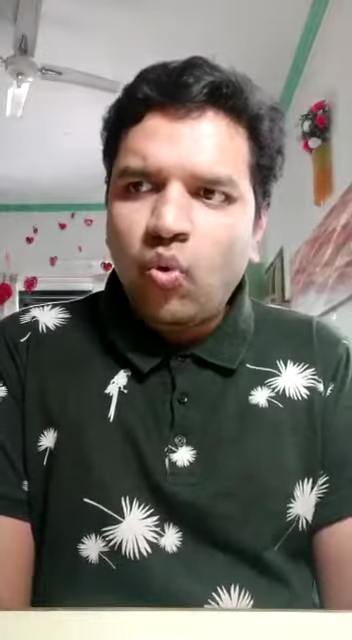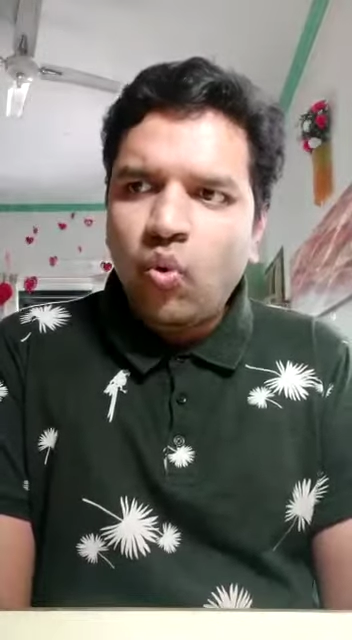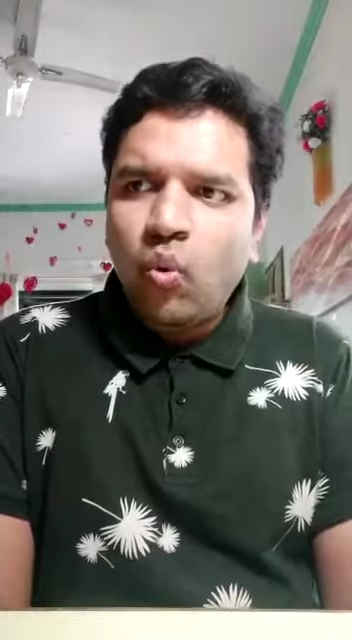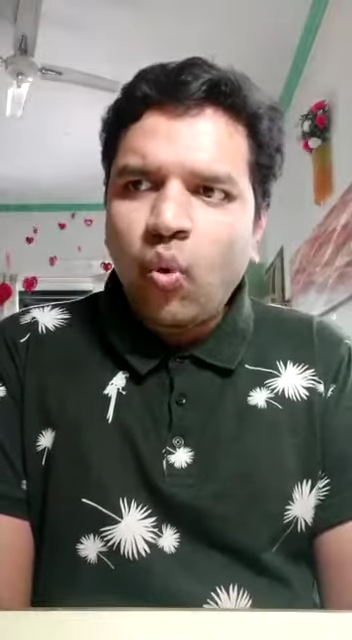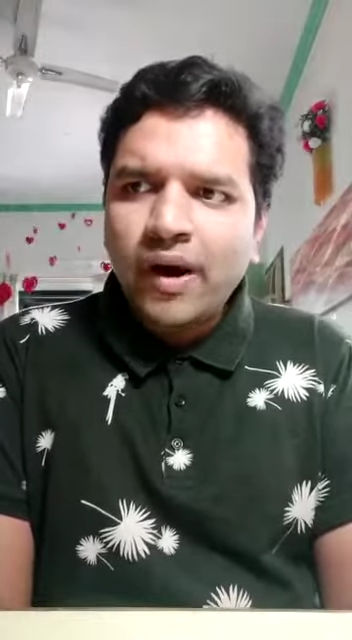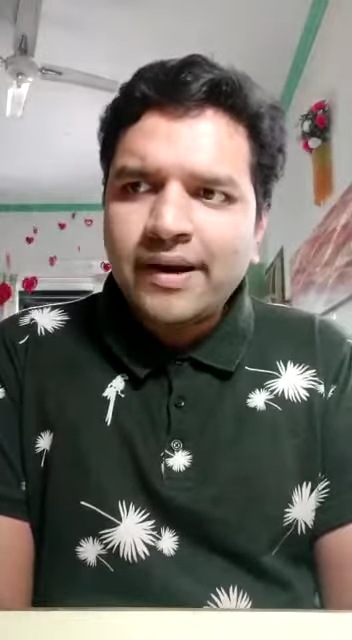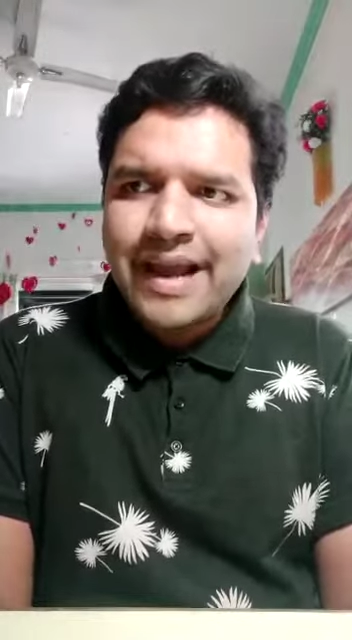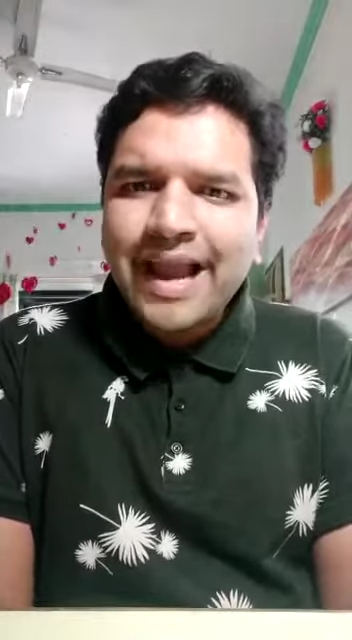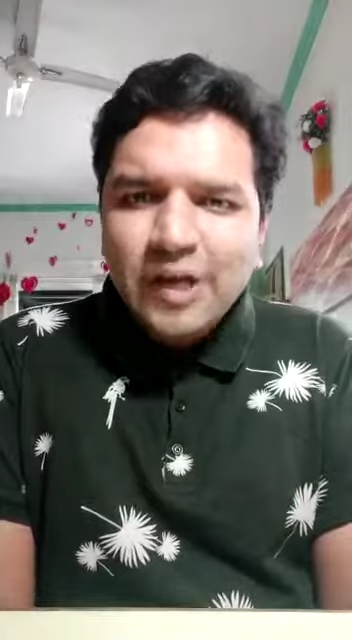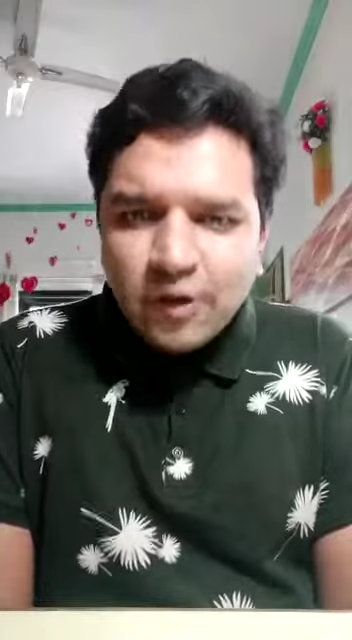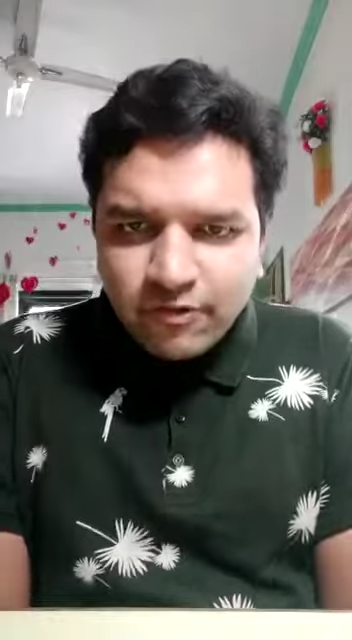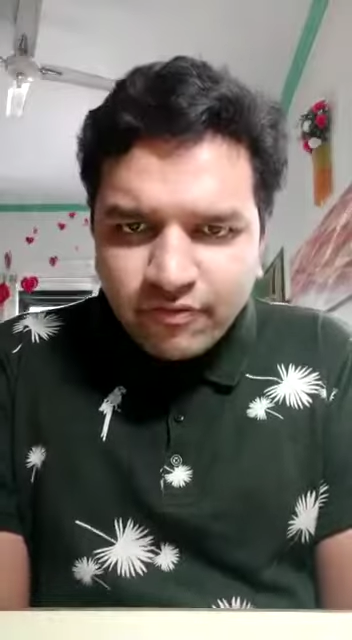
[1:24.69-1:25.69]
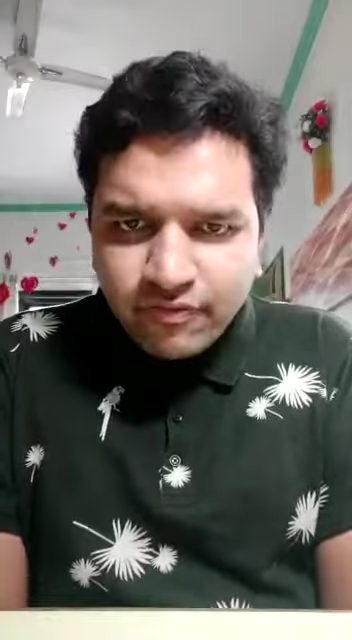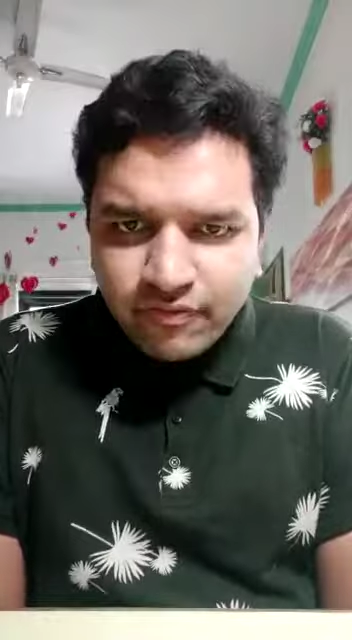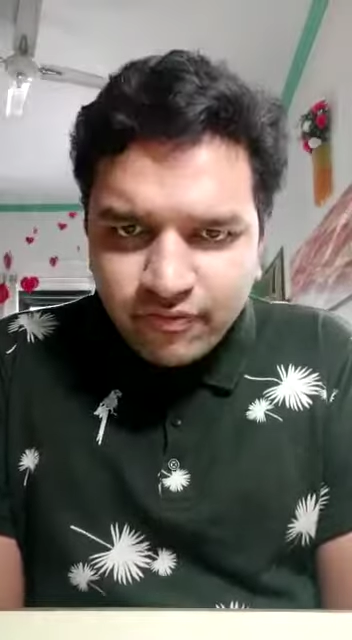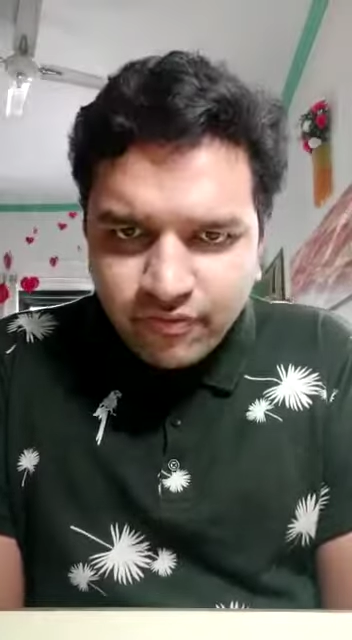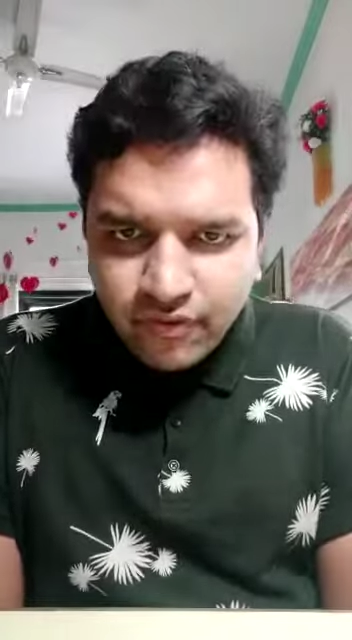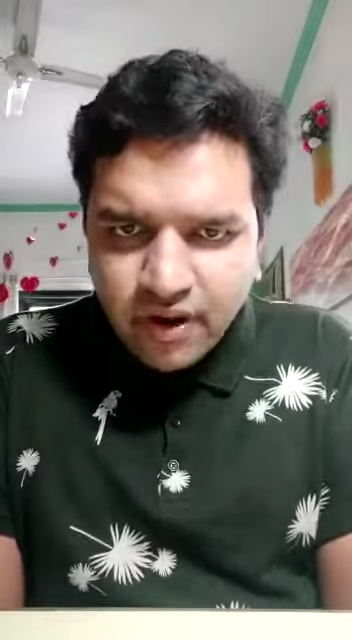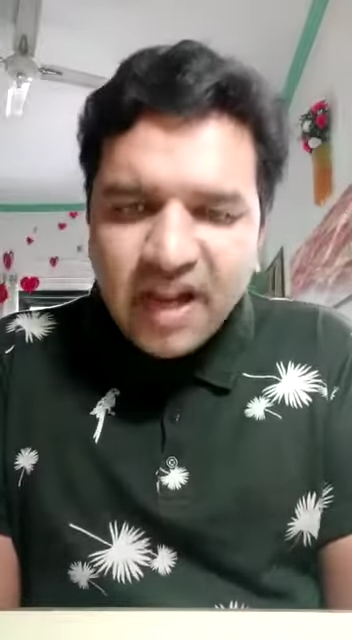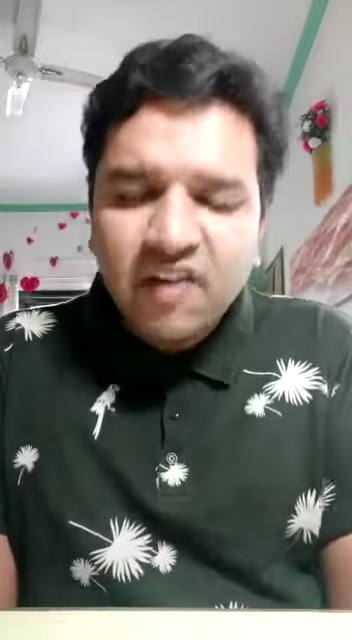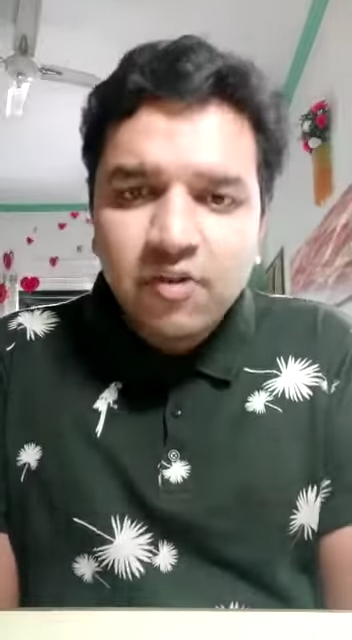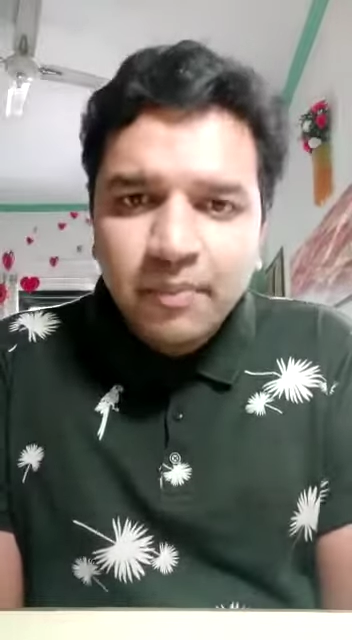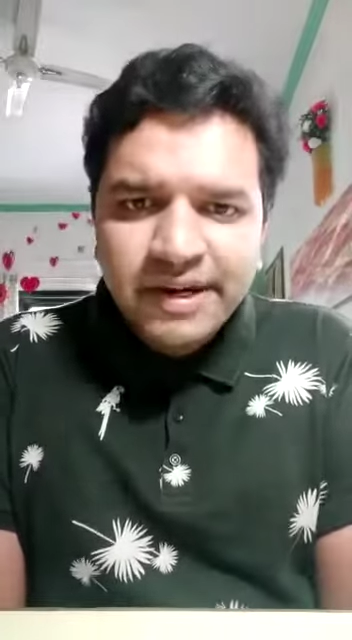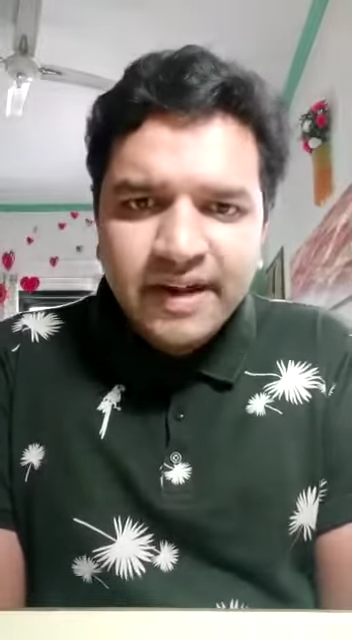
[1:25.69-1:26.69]
what kind of
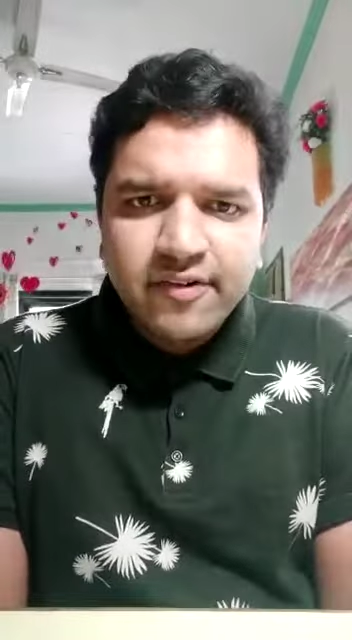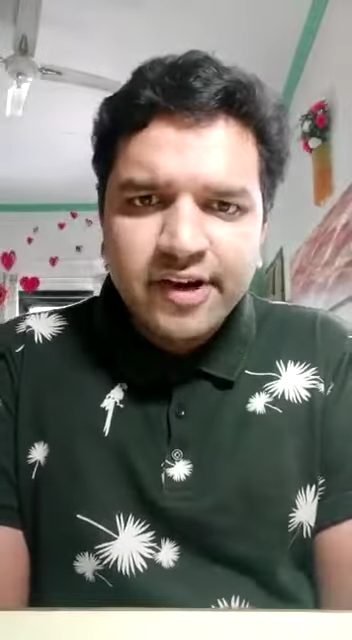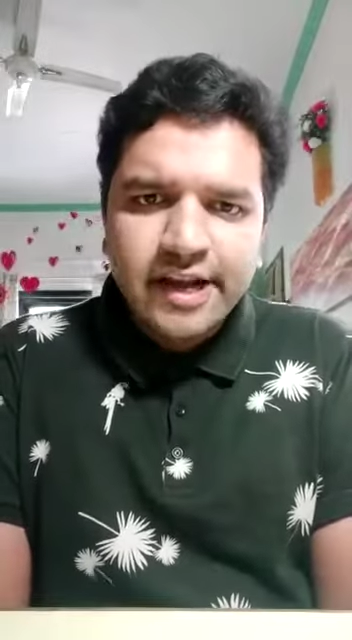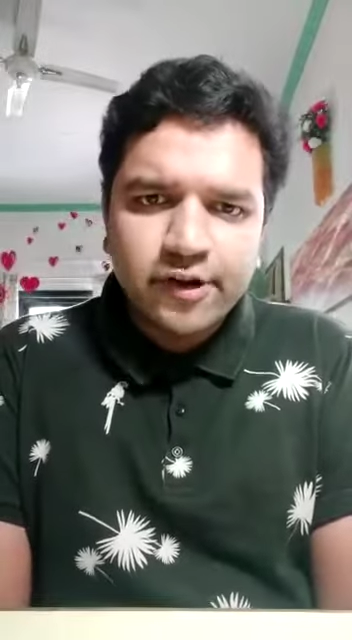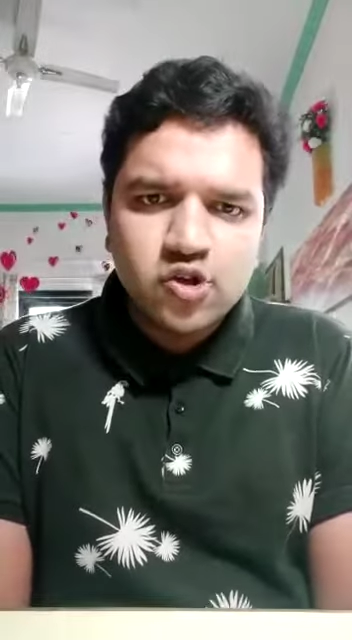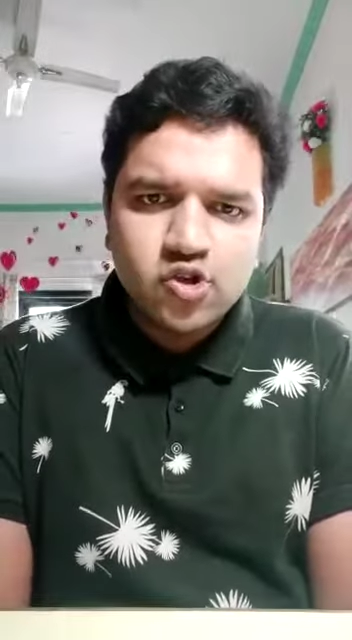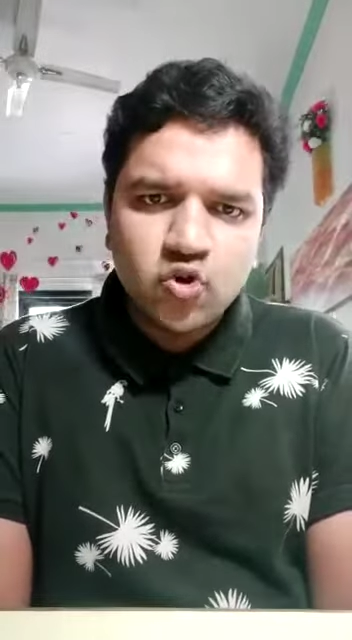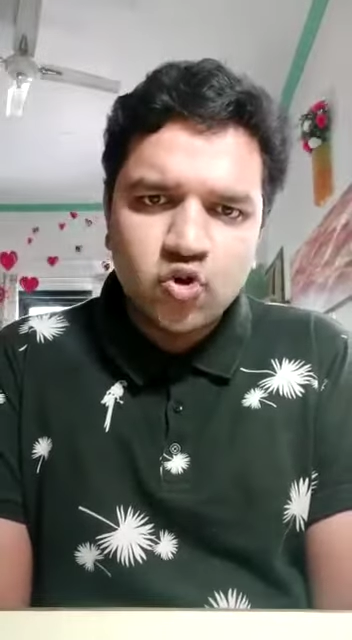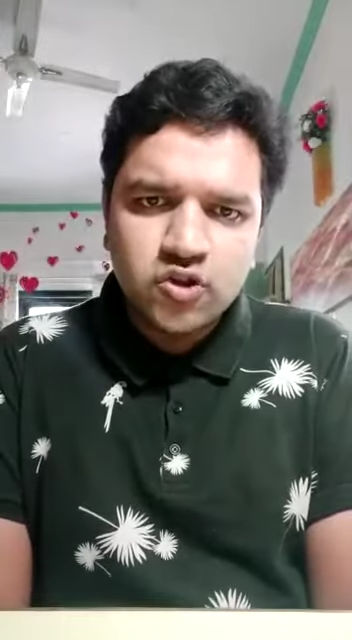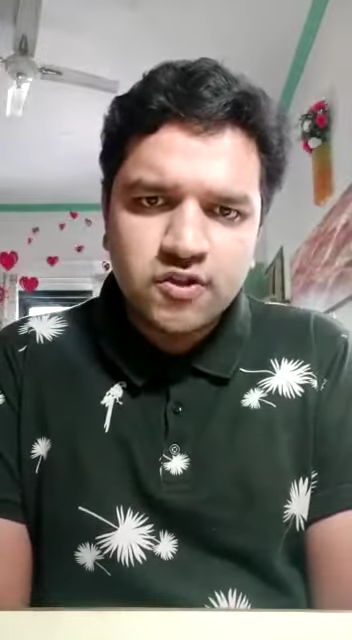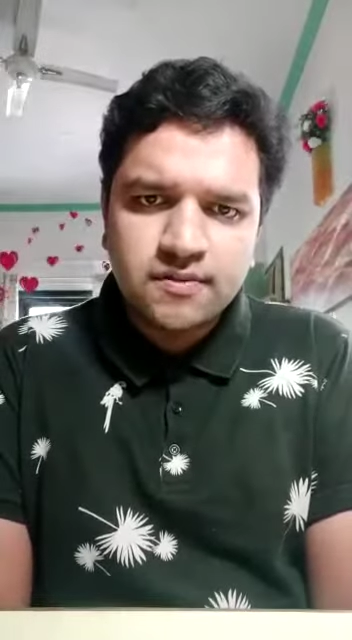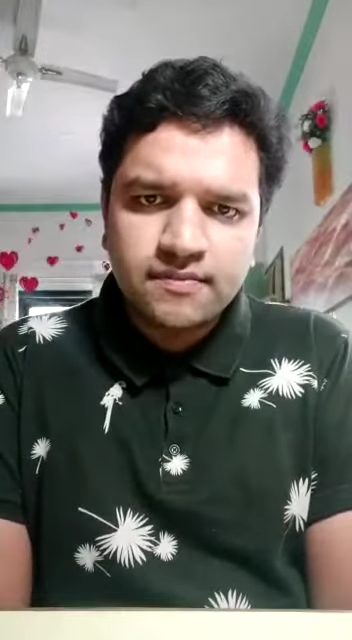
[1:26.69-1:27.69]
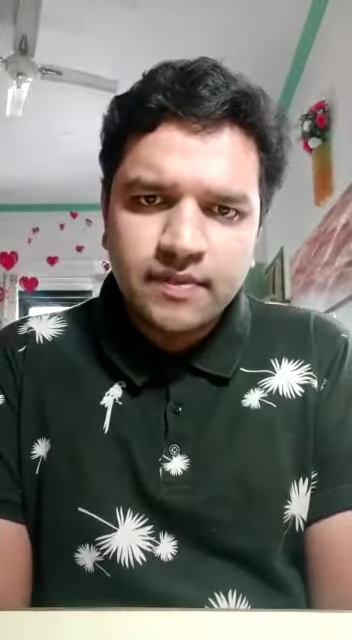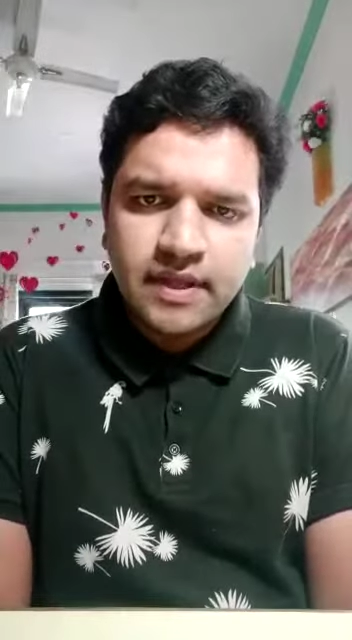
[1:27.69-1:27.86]
government I would like to choose.